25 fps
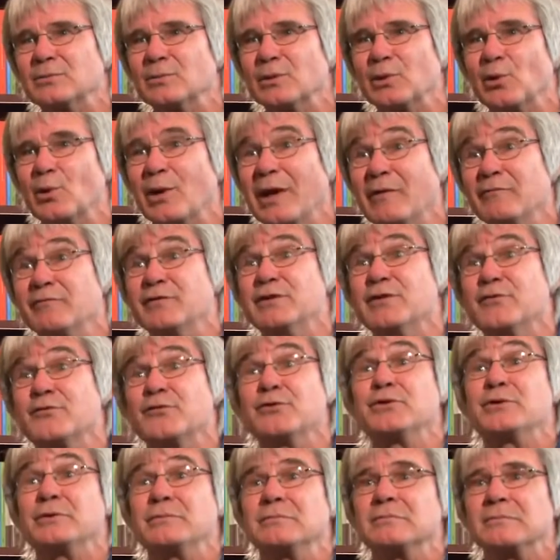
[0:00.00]
We all have
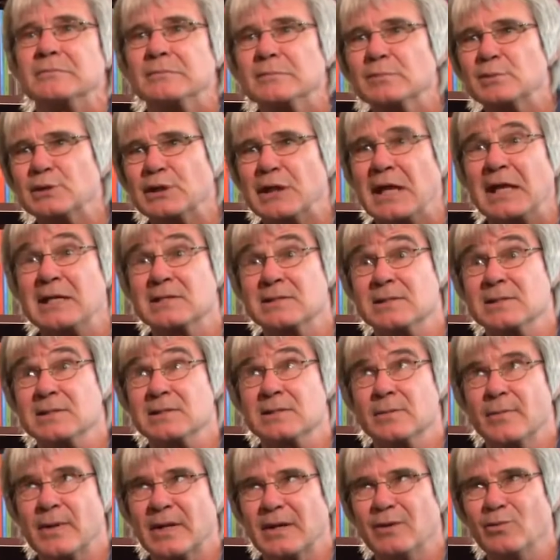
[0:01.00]
different
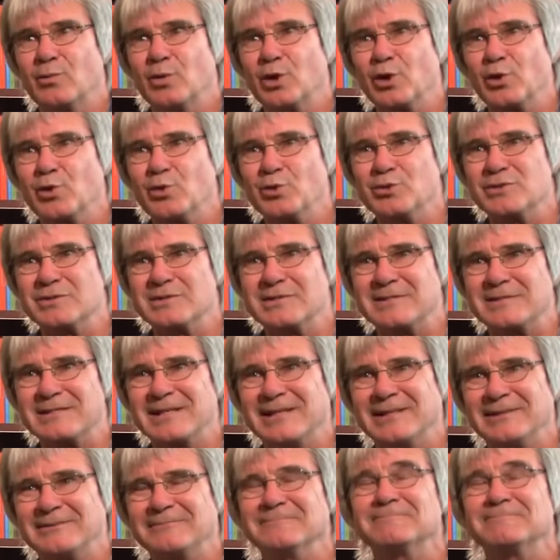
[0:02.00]
guesses about what causes that.